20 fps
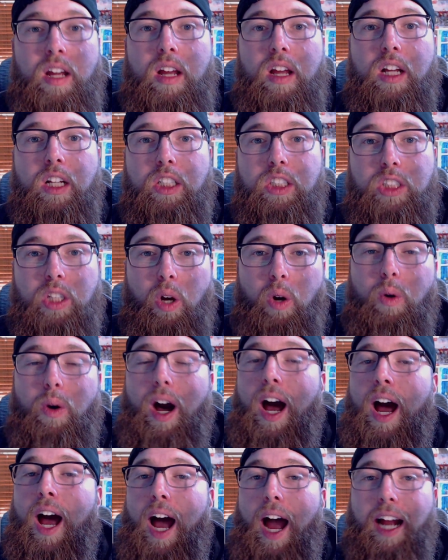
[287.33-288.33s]
So
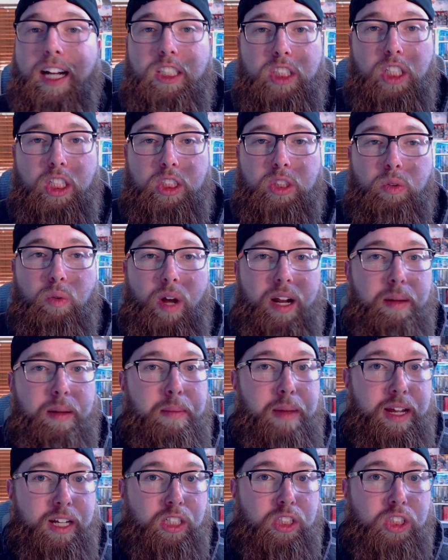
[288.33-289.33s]
I just wanna
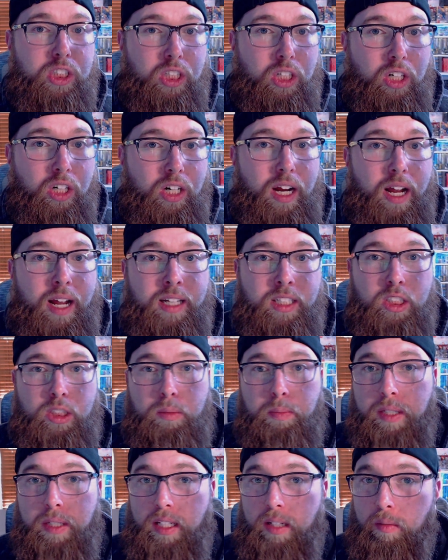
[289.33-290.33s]
make sure and just
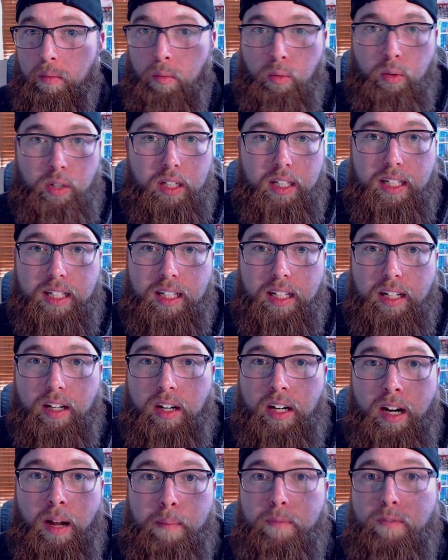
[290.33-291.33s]
be really clear
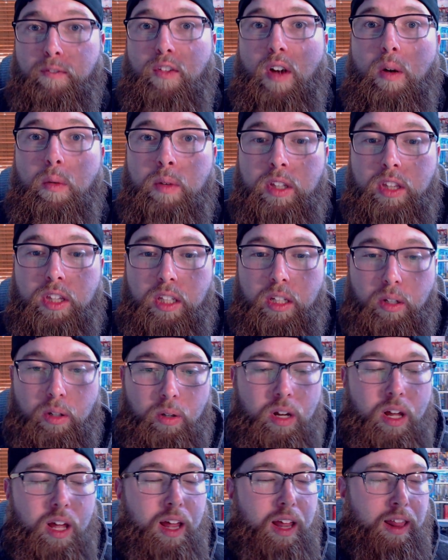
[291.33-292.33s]
and upfront with
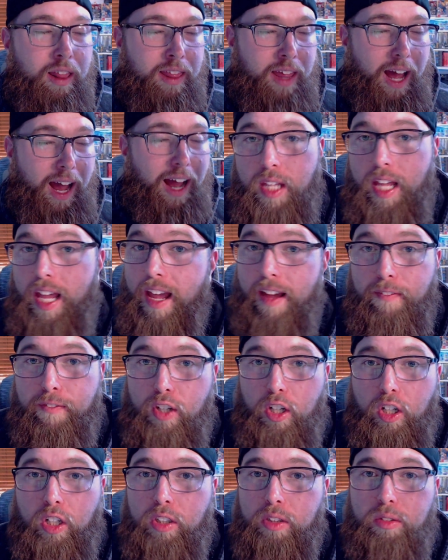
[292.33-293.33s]
you that if
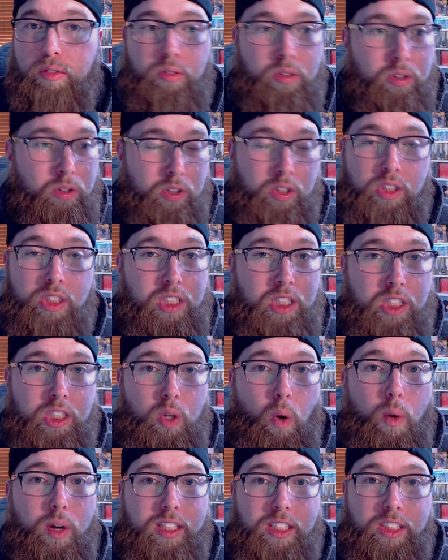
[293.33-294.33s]
you're
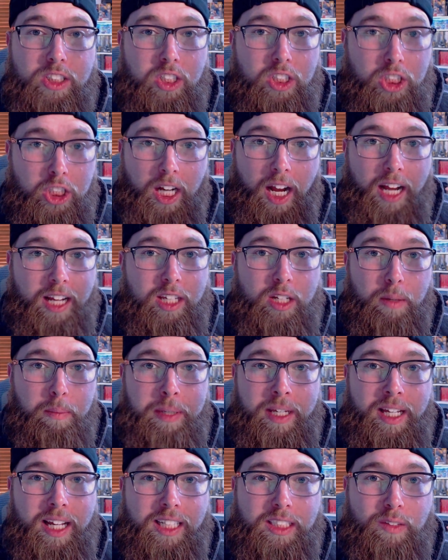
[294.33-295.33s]
going to check your
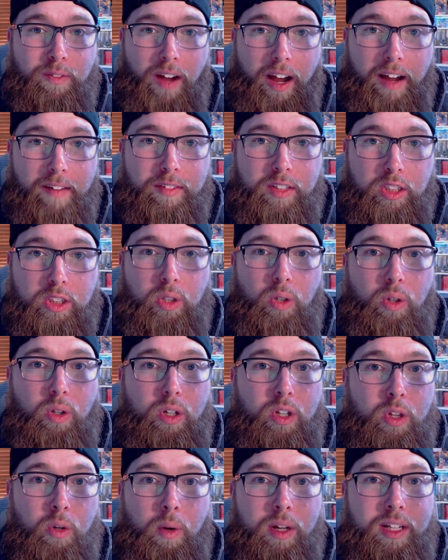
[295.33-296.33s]
PS5
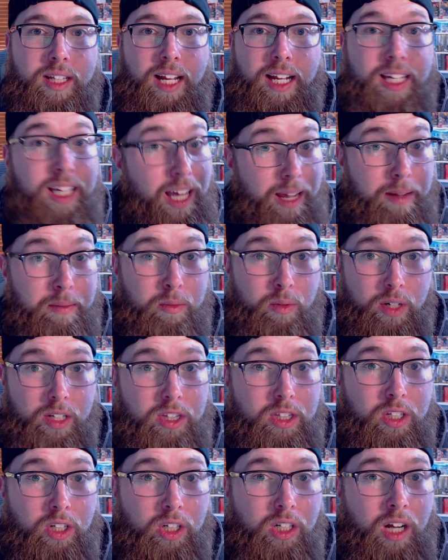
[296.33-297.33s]
controller, the one that came
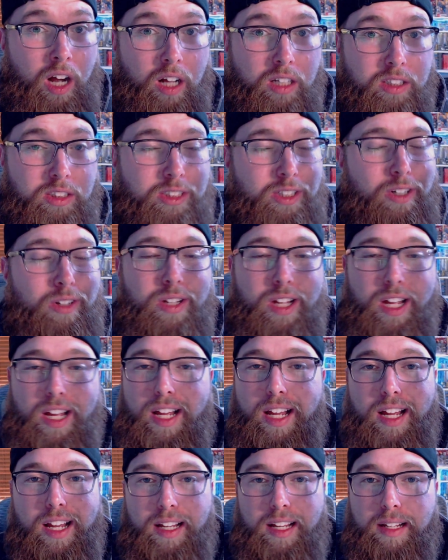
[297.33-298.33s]
with your console,
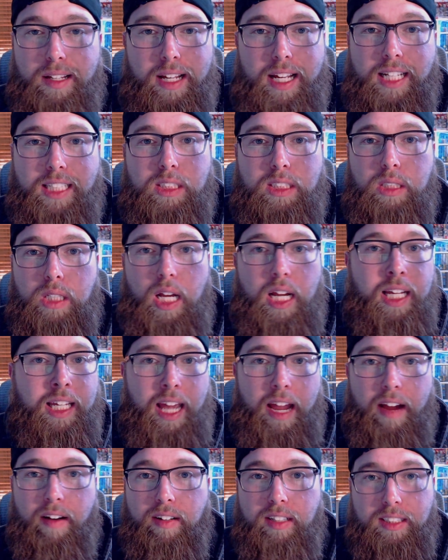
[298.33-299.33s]
it's
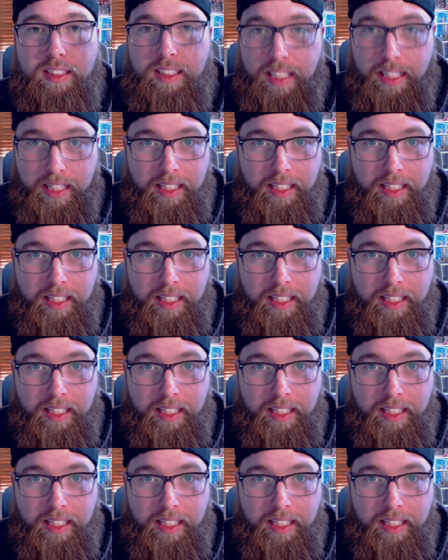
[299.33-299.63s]
guaranteed